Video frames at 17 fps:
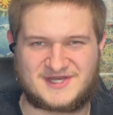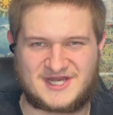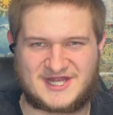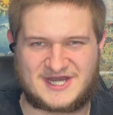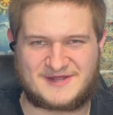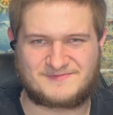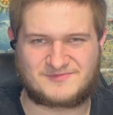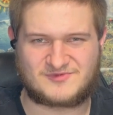
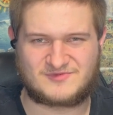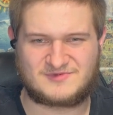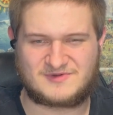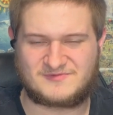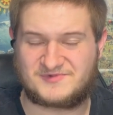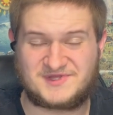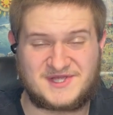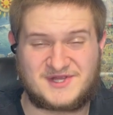and I'm
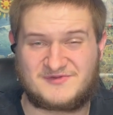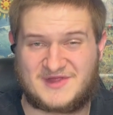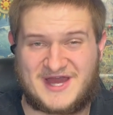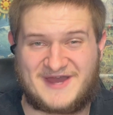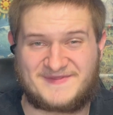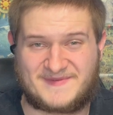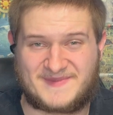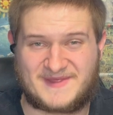really
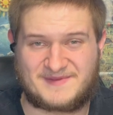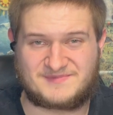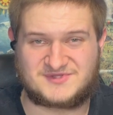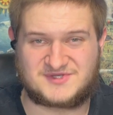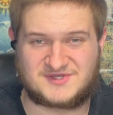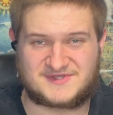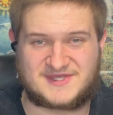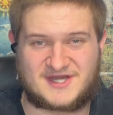glad that they
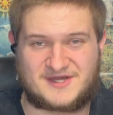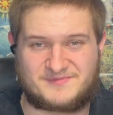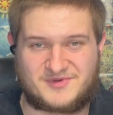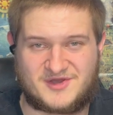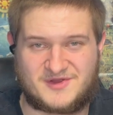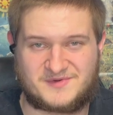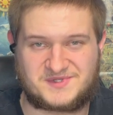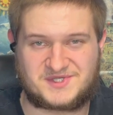took that
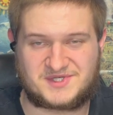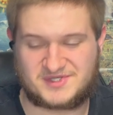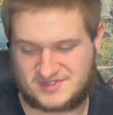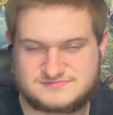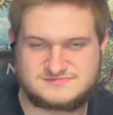approach.